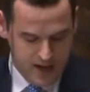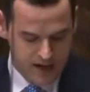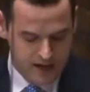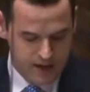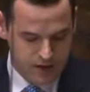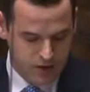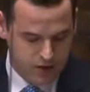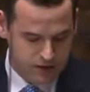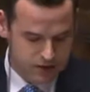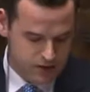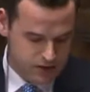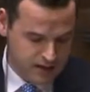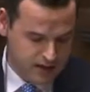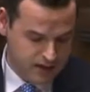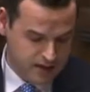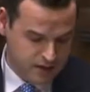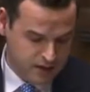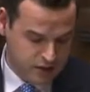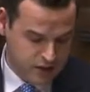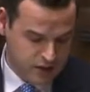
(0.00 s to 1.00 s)
In, con
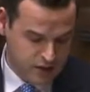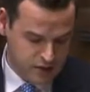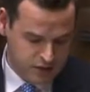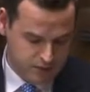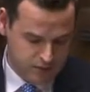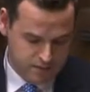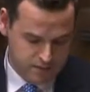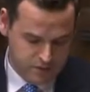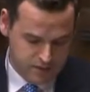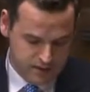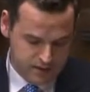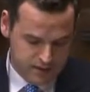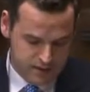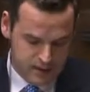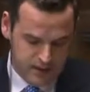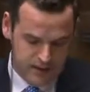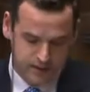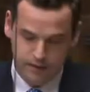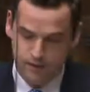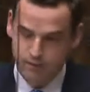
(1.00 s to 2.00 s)
in, conjunction with bodies
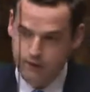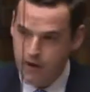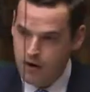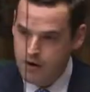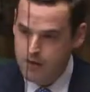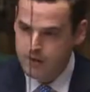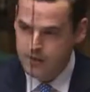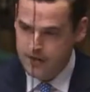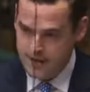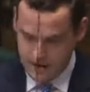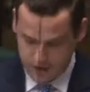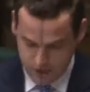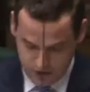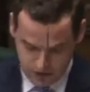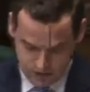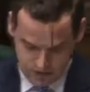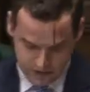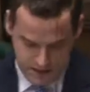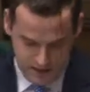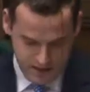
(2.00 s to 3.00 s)
like the Environment
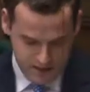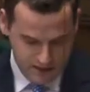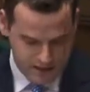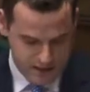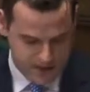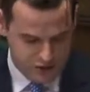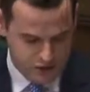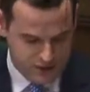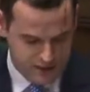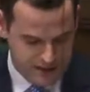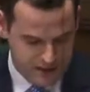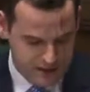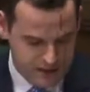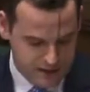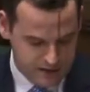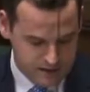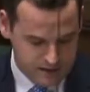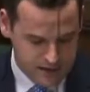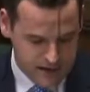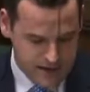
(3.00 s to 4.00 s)
Agency, Natural
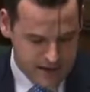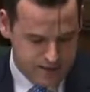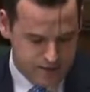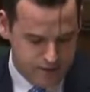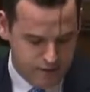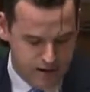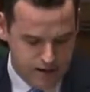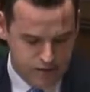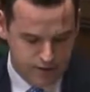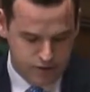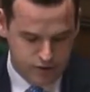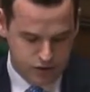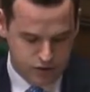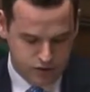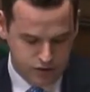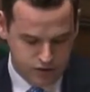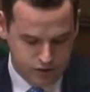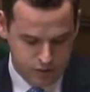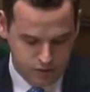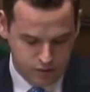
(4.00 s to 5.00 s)
England and the relevant
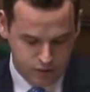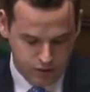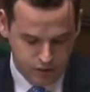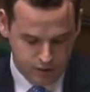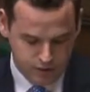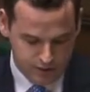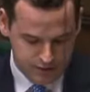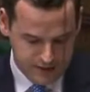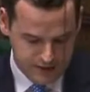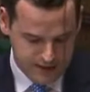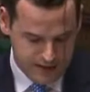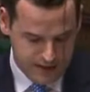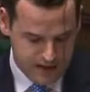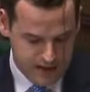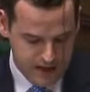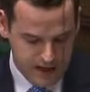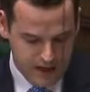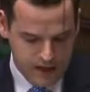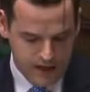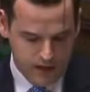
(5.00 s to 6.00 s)
Transport Authority,
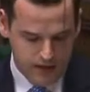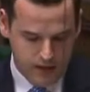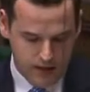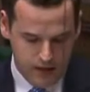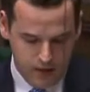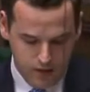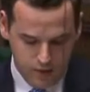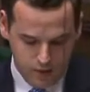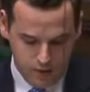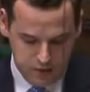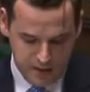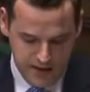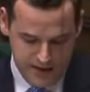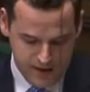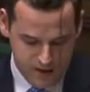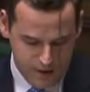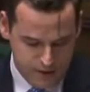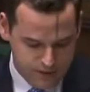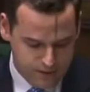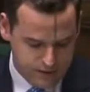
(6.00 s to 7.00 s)
a local
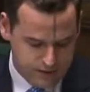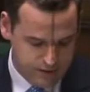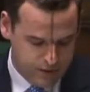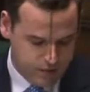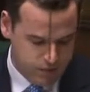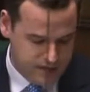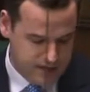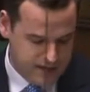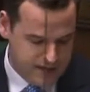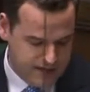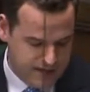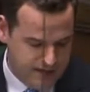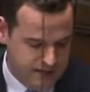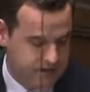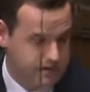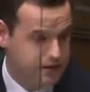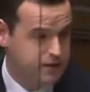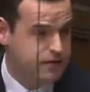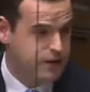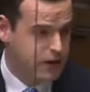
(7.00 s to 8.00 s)
planning officer will then
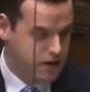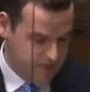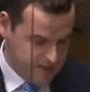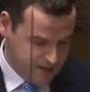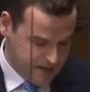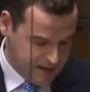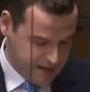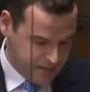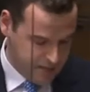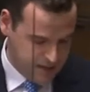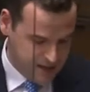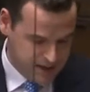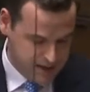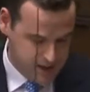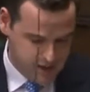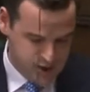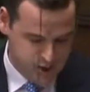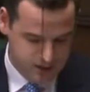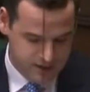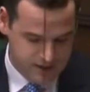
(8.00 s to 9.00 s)
either determine the
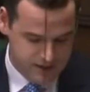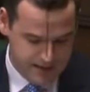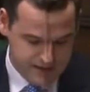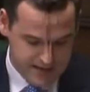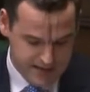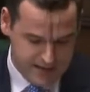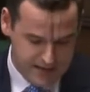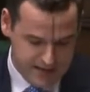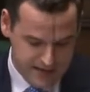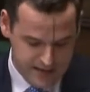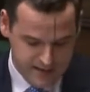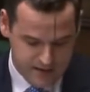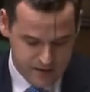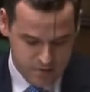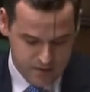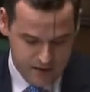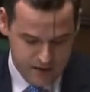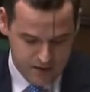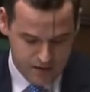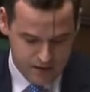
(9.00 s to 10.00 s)
application under
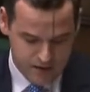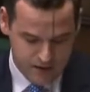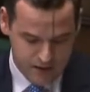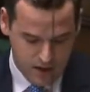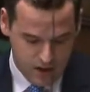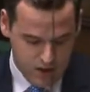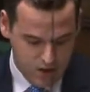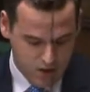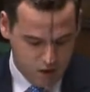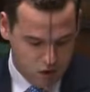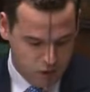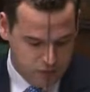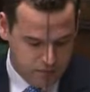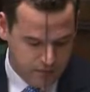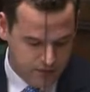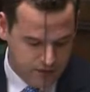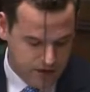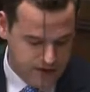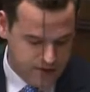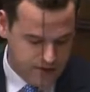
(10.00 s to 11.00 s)
delegated powers or
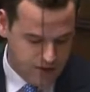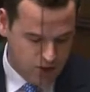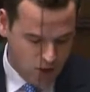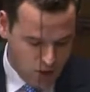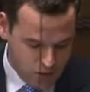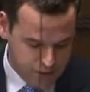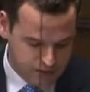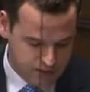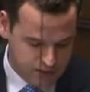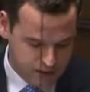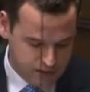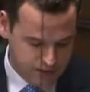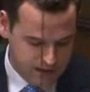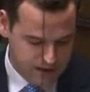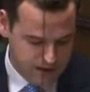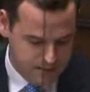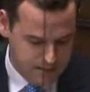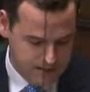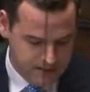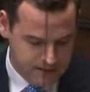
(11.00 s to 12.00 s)
provide an officer
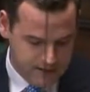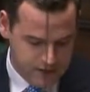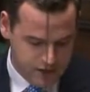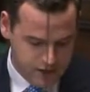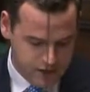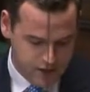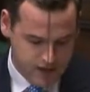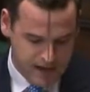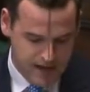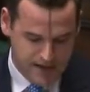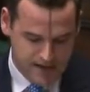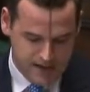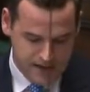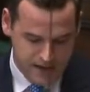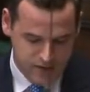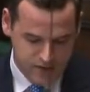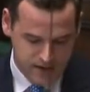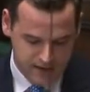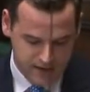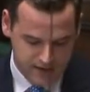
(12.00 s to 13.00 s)
recommendation and
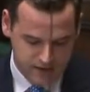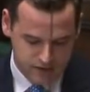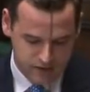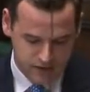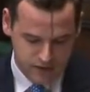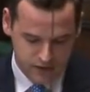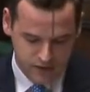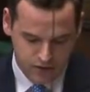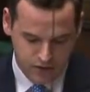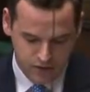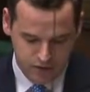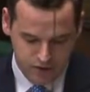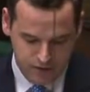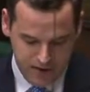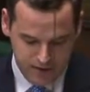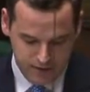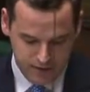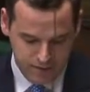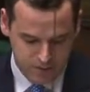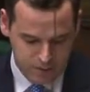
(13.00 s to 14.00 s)
allow councillors on the
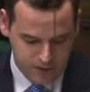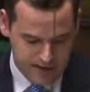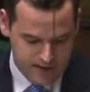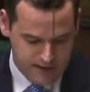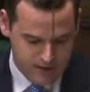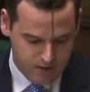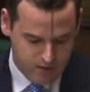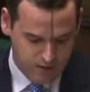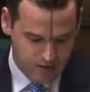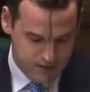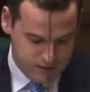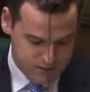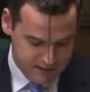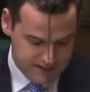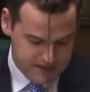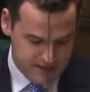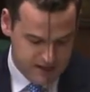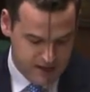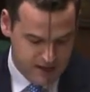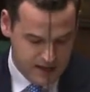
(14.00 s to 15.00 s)
relevant planning
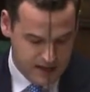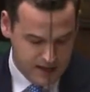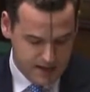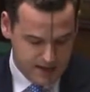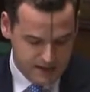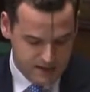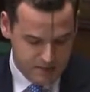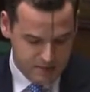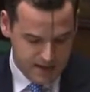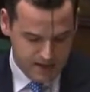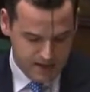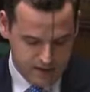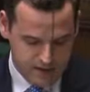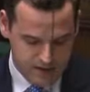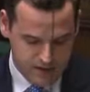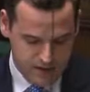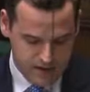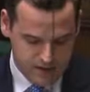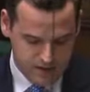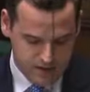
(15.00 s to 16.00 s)
committee to the
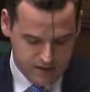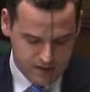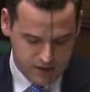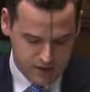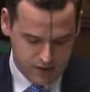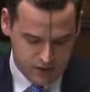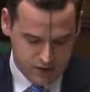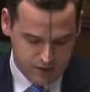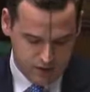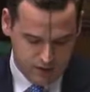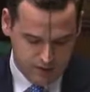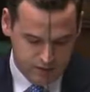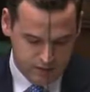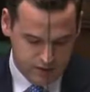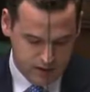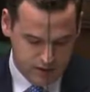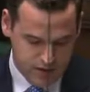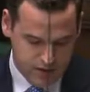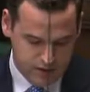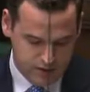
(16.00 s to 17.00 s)
final decision with
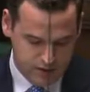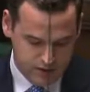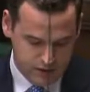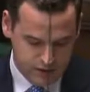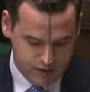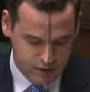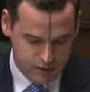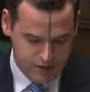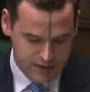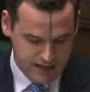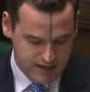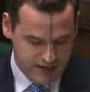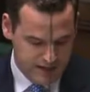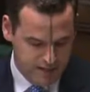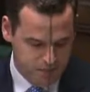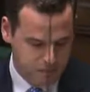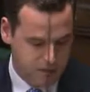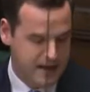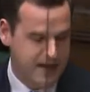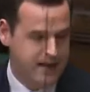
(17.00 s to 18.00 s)
regard to
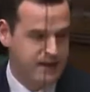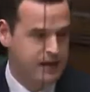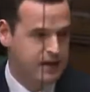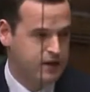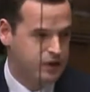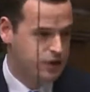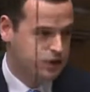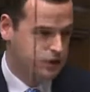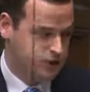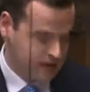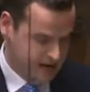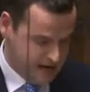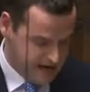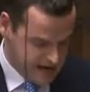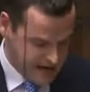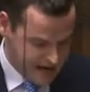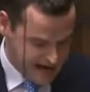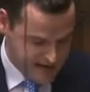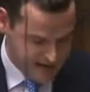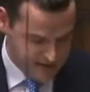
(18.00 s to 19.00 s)
key planning issues at
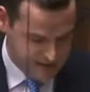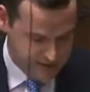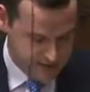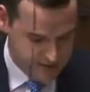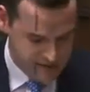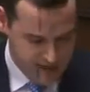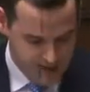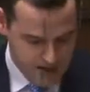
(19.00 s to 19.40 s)
hand.